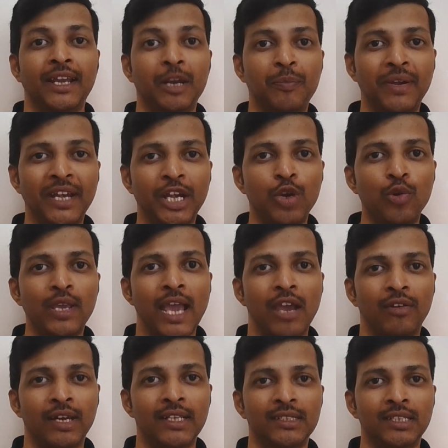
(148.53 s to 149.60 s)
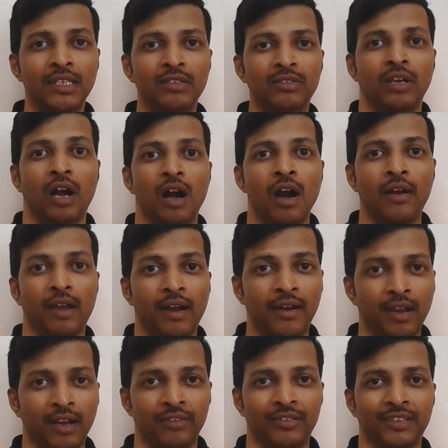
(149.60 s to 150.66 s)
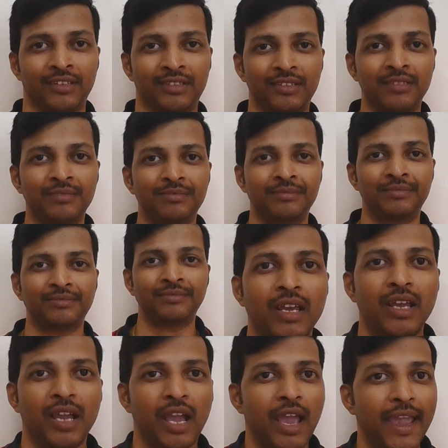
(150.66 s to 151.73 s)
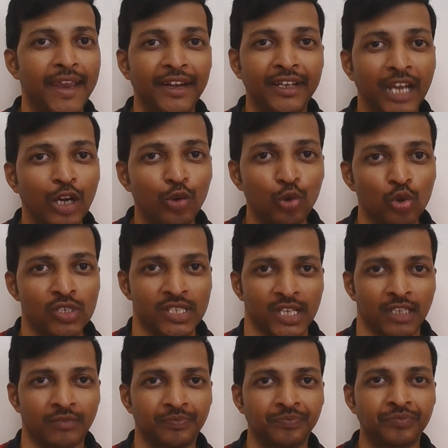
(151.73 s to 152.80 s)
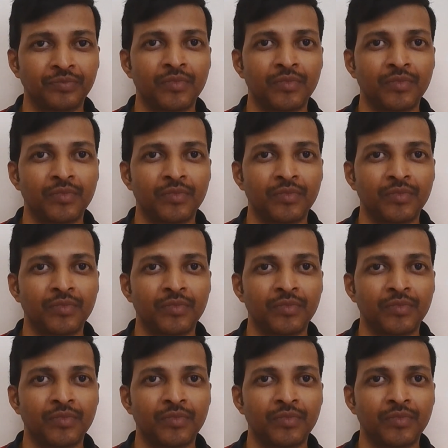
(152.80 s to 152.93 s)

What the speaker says: repetitive calculations or analysis. In conclusion,